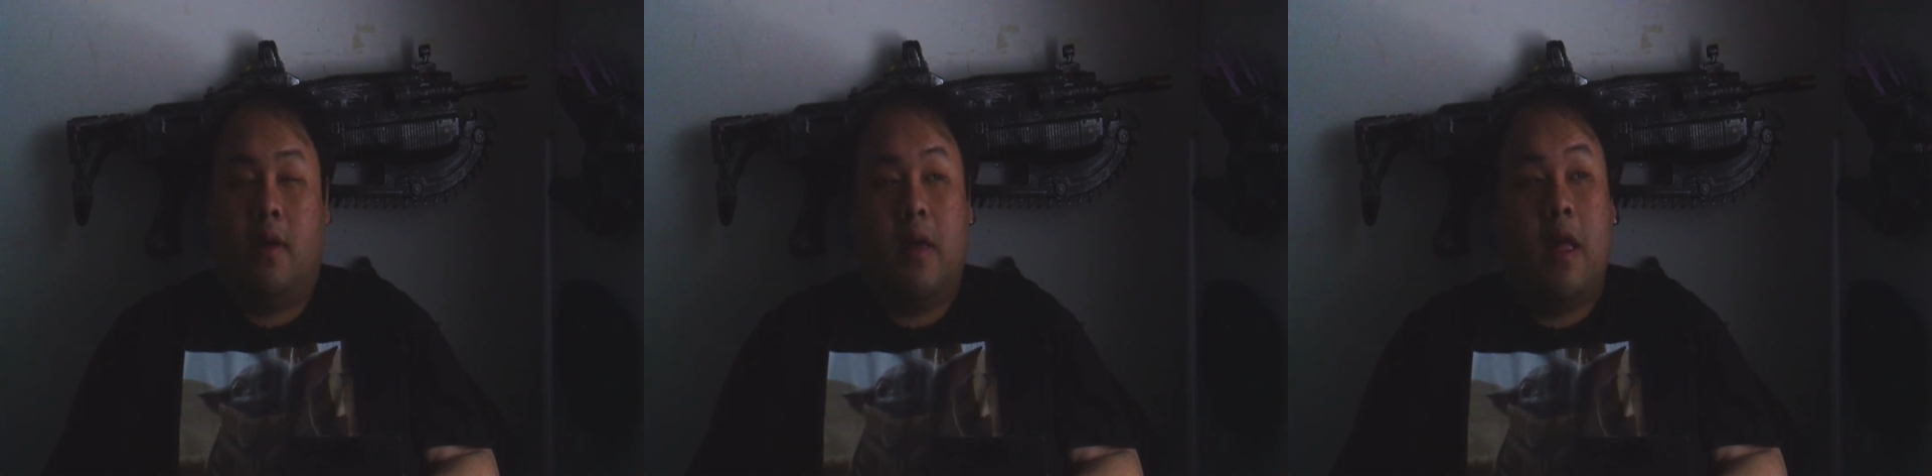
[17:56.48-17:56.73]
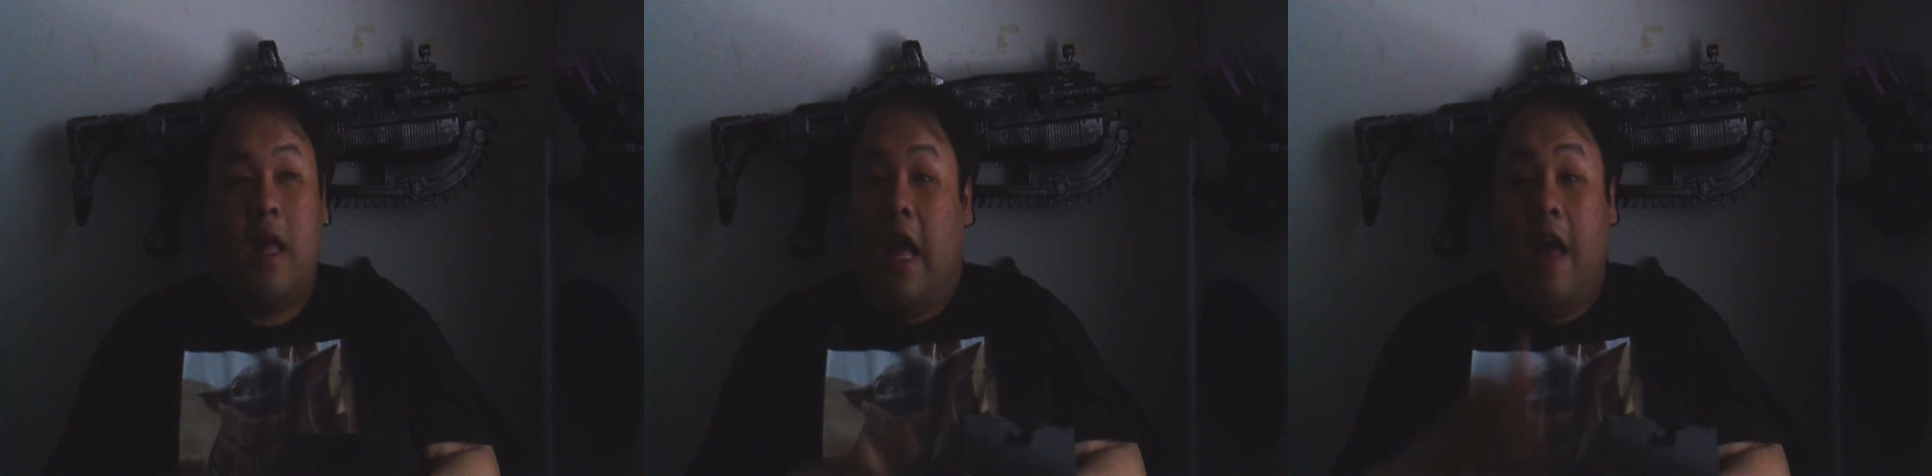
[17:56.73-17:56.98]

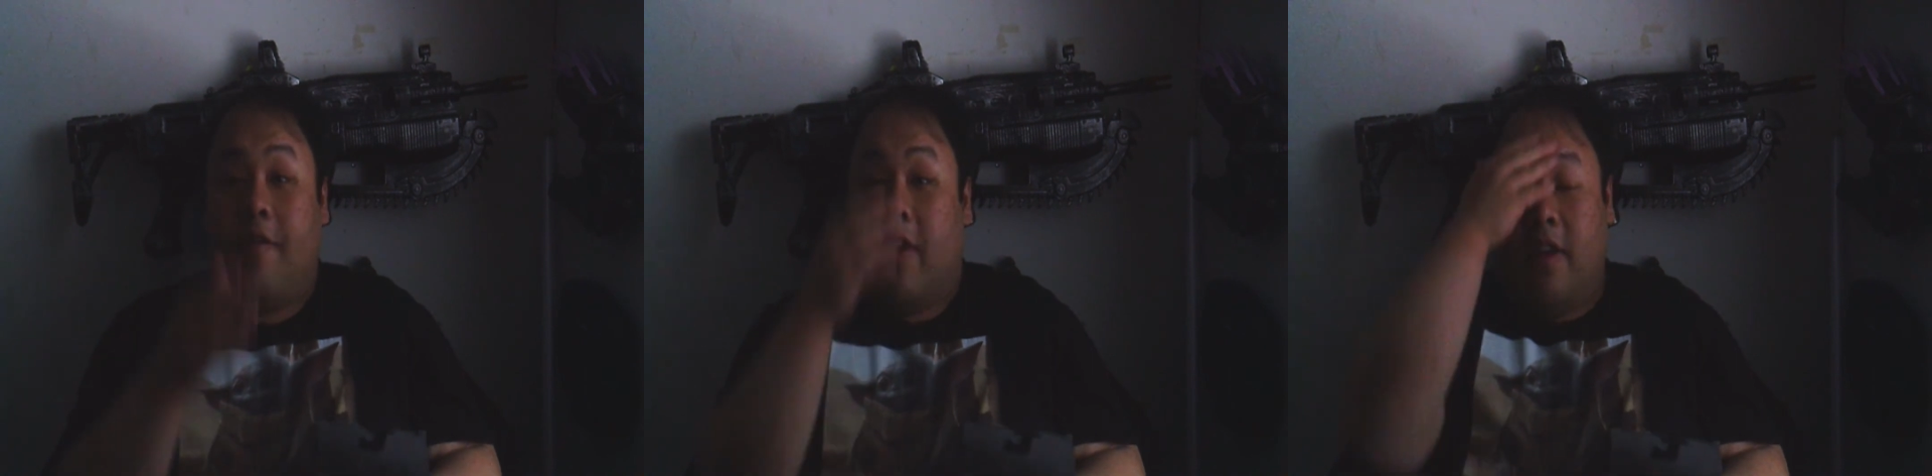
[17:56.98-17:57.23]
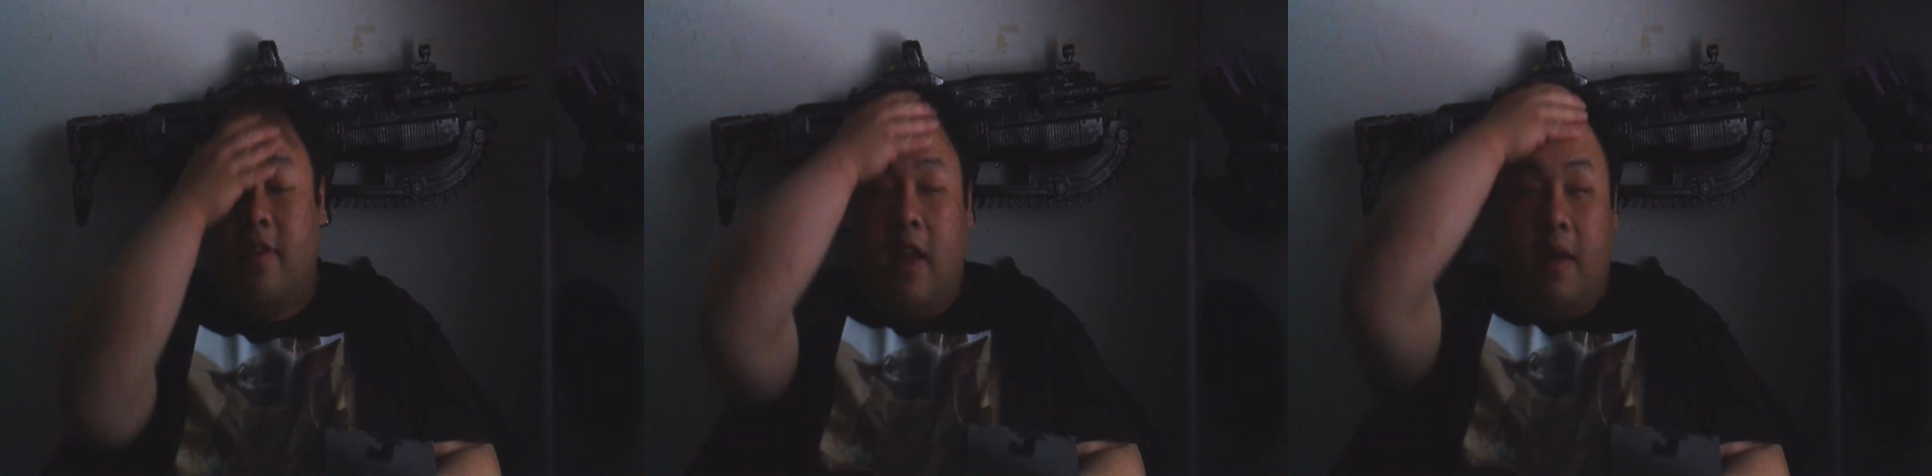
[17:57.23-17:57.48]
I forgot
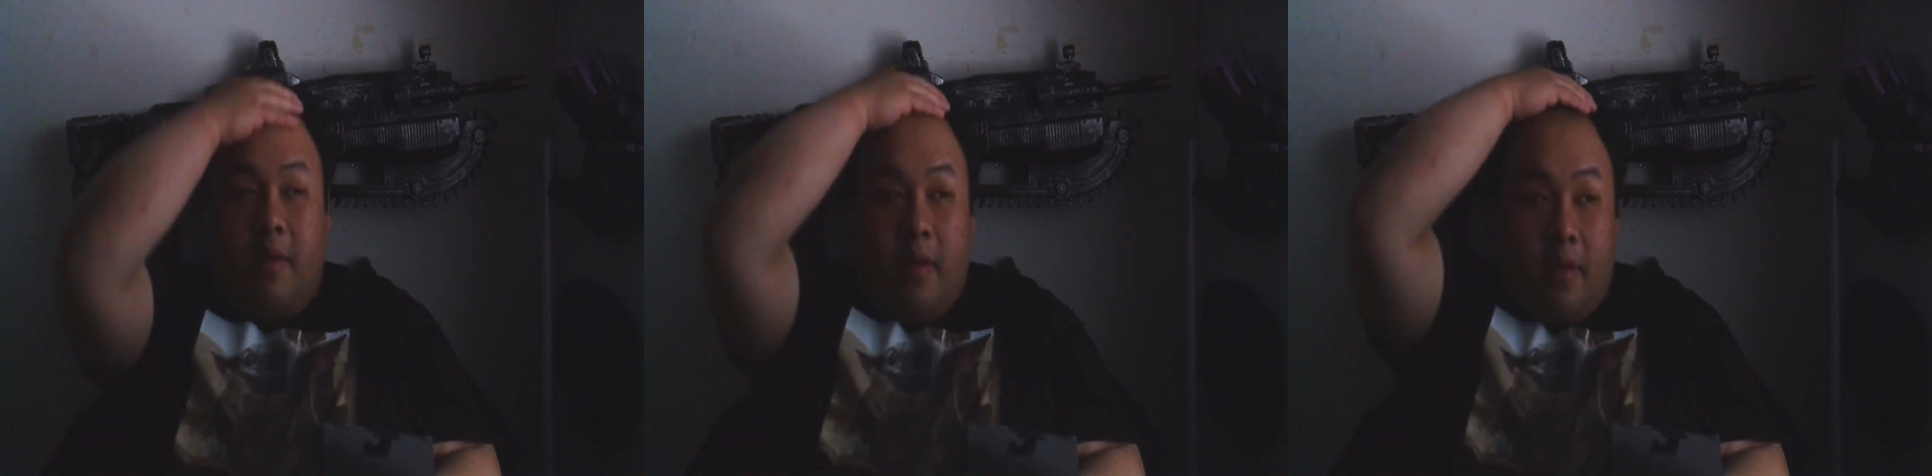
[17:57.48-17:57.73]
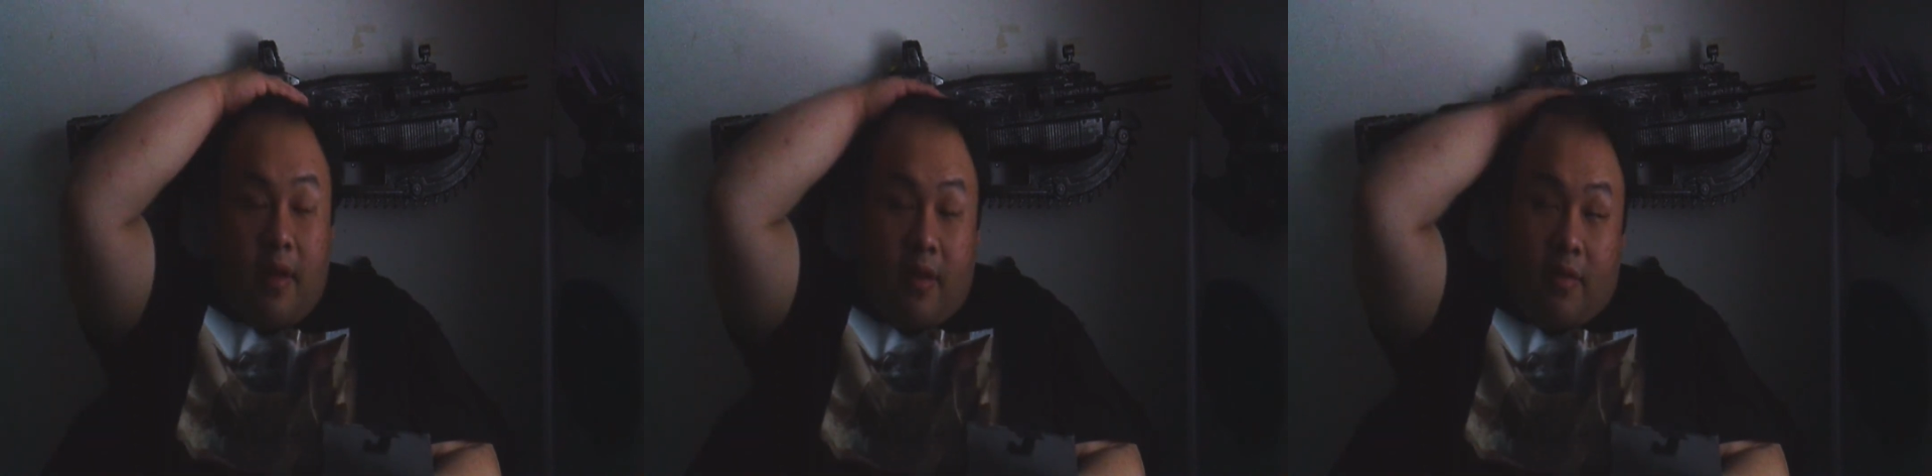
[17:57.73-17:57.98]
his name. It's
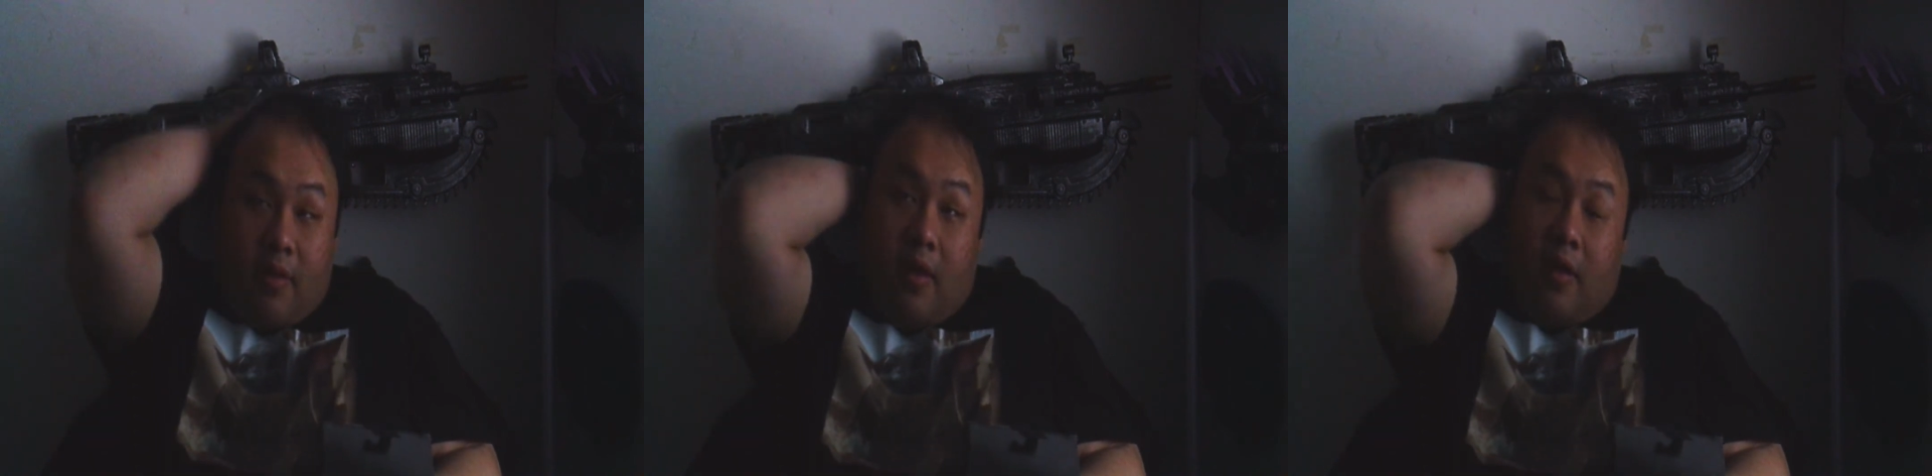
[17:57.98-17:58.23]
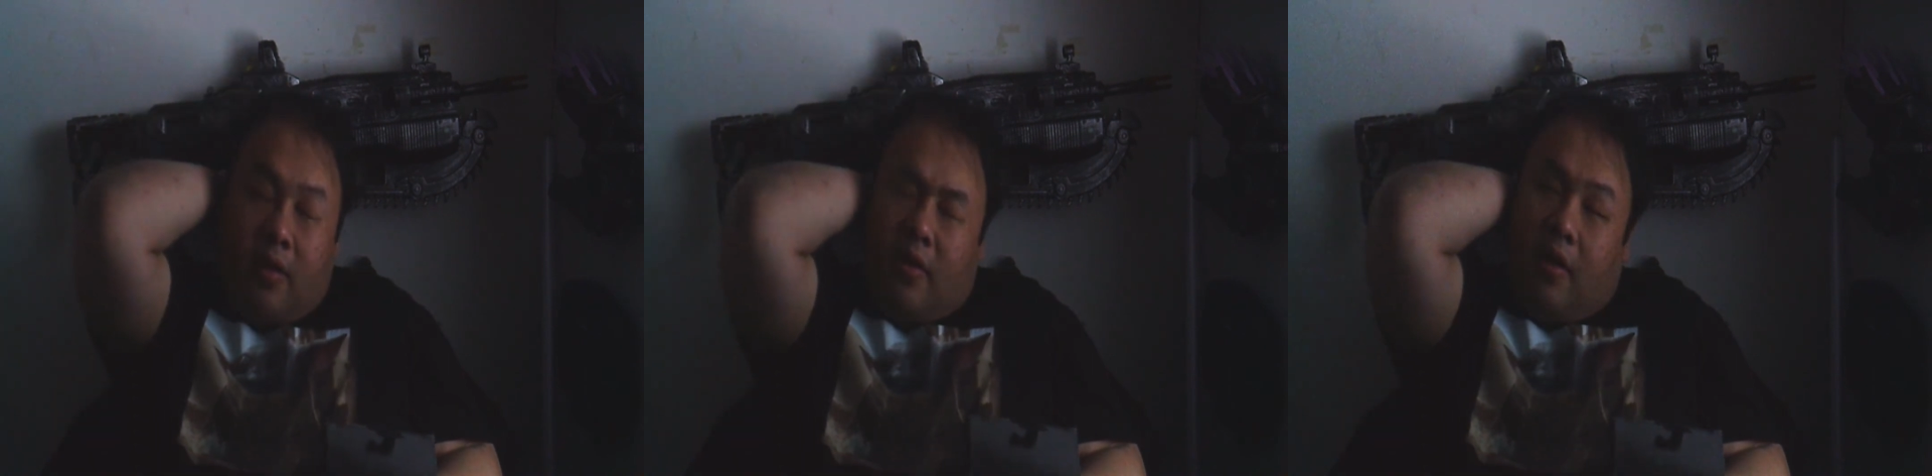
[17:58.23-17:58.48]
not Del.
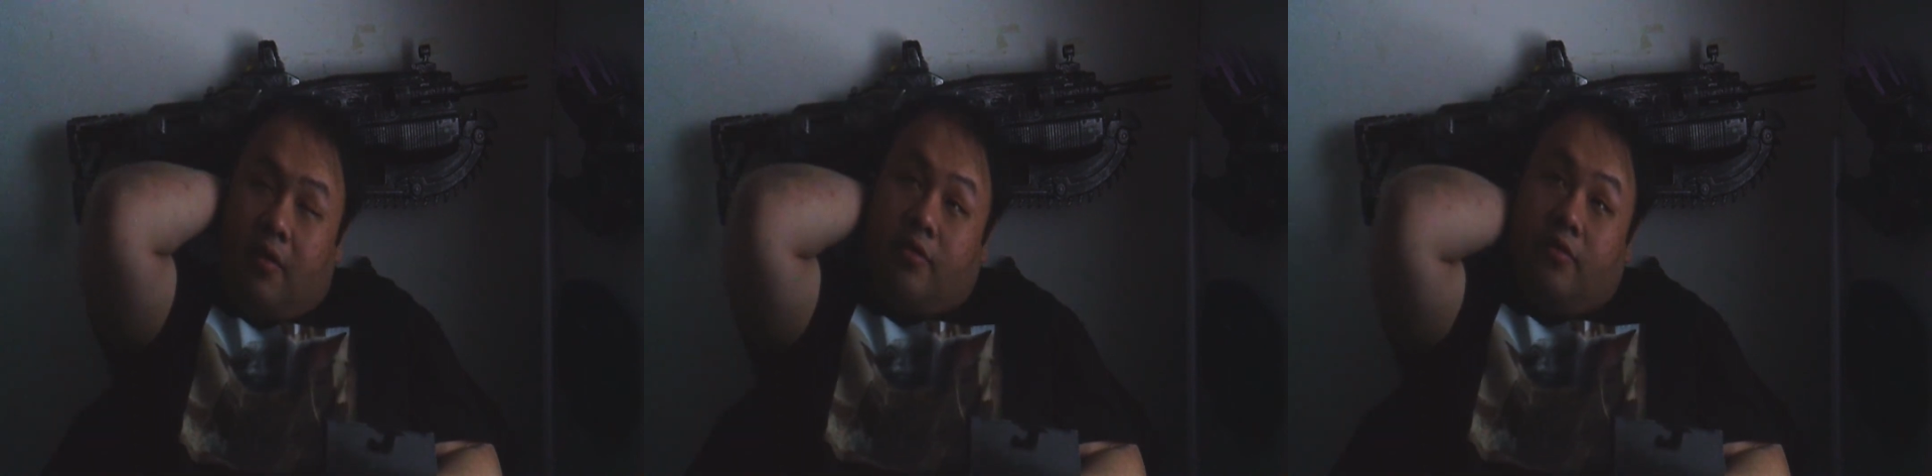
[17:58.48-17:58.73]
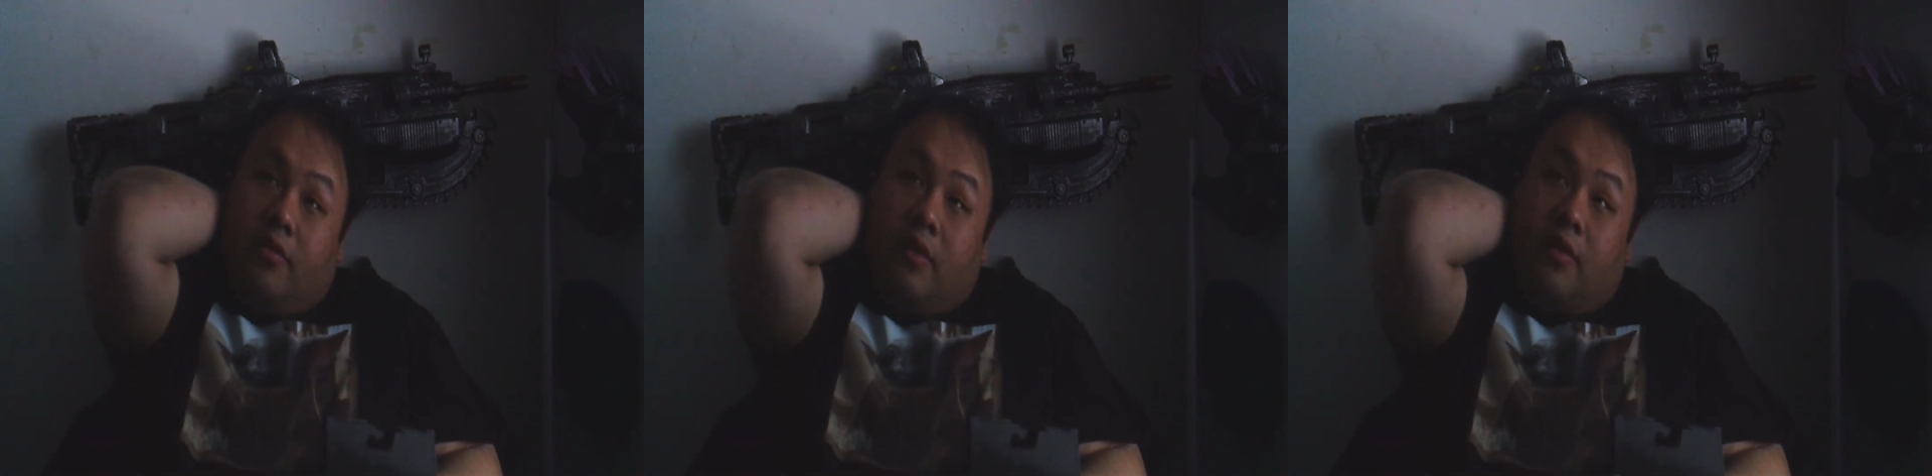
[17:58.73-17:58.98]
Del was
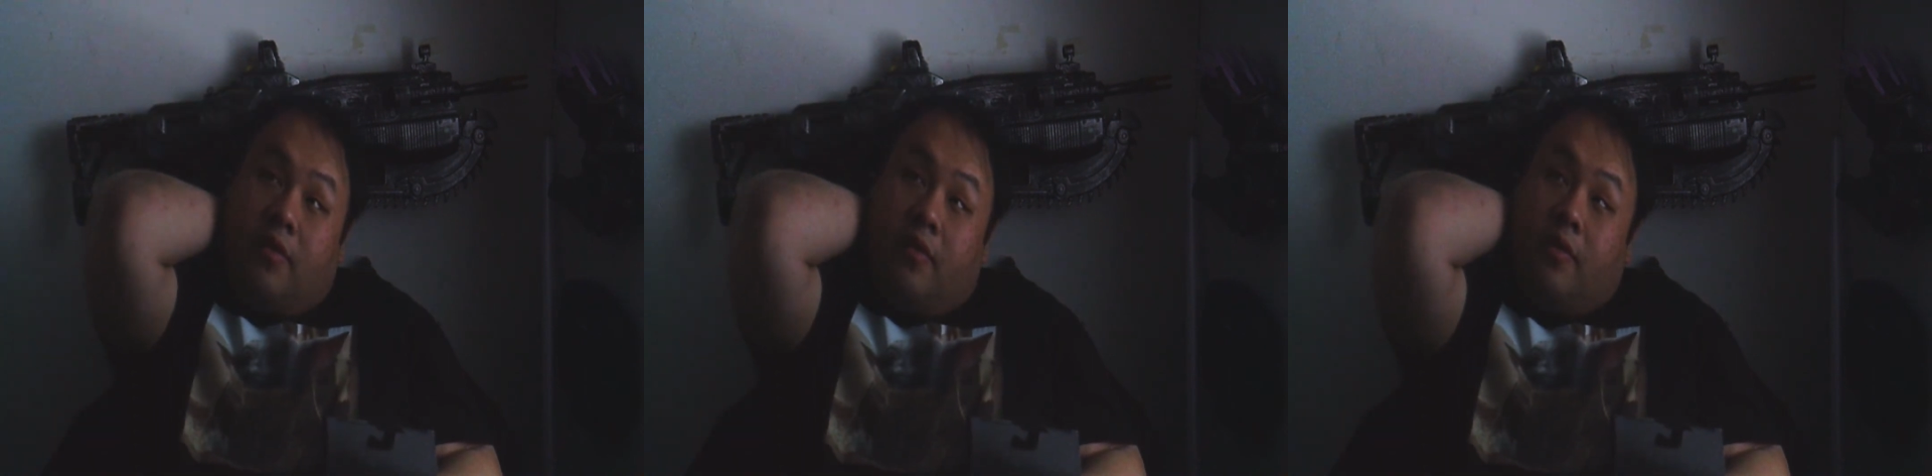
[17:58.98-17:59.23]
one of them.